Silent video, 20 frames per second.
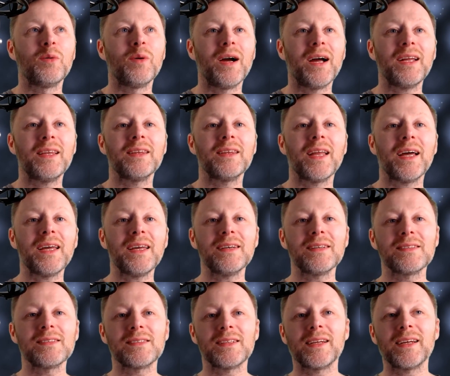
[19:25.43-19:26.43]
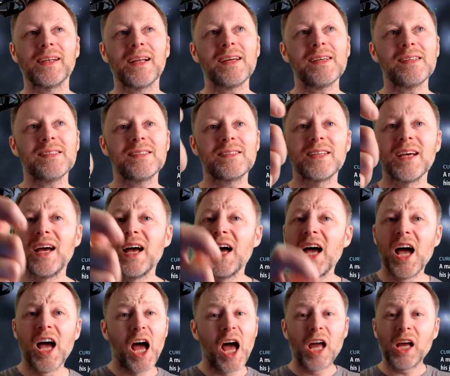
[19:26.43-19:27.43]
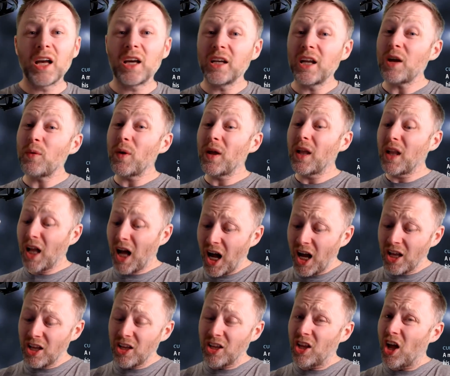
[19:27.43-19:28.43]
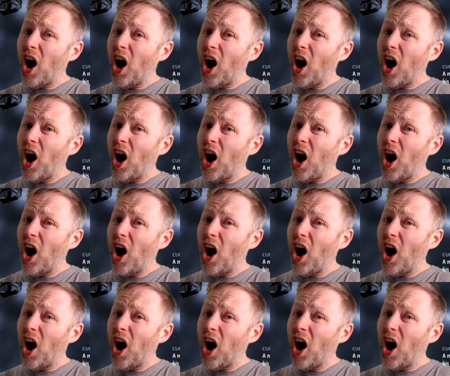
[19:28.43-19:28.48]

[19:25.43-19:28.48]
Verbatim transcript: We had lighters like this. And Craig went like,